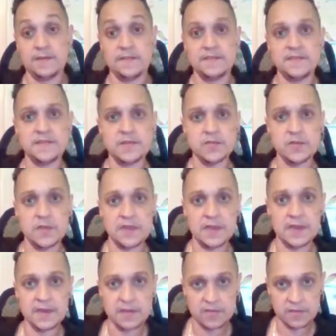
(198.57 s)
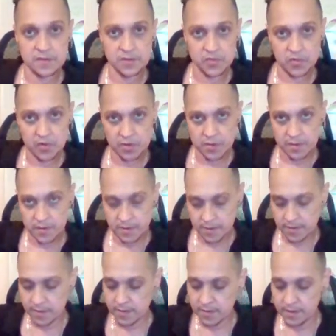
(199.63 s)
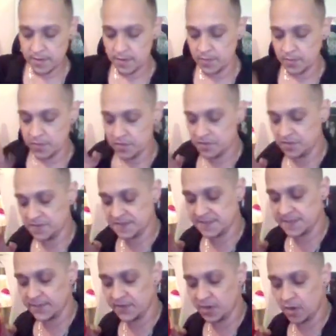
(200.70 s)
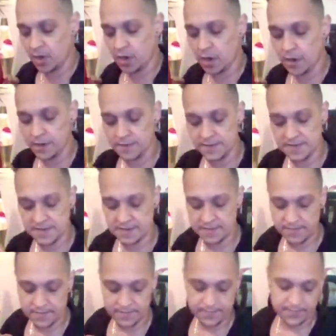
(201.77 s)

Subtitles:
Let's see what we got here, Libra. We're gonna use 7 cards.